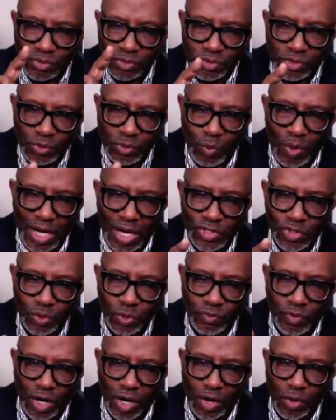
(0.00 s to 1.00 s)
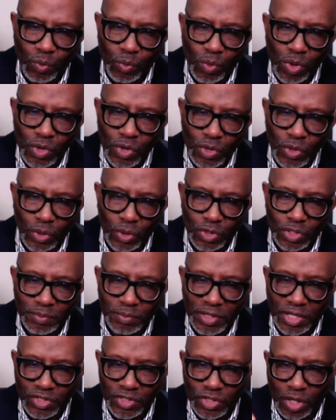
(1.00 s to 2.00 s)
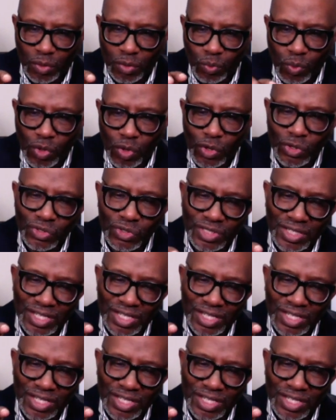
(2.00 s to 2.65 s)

to watch over our words because our words